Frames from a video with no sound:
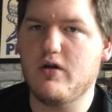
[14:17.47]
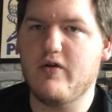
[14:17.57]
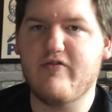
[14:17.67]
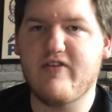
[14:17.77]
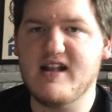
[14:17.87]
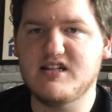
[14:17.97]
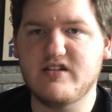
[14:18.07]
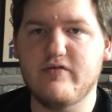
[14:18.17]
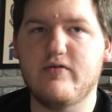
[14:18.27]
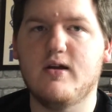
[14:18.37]

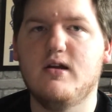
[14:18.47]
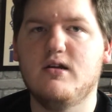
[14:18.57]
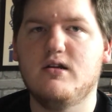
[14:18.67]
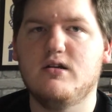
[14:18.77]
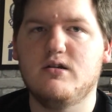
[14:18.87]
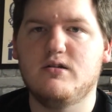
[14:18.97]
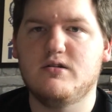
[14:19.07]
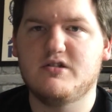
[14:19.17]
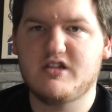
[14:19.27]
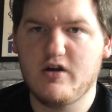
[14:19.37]
offensive
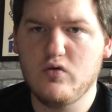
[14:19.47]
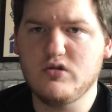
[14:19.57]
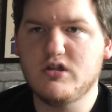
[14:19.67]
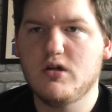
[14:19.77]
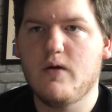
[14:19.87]
skills.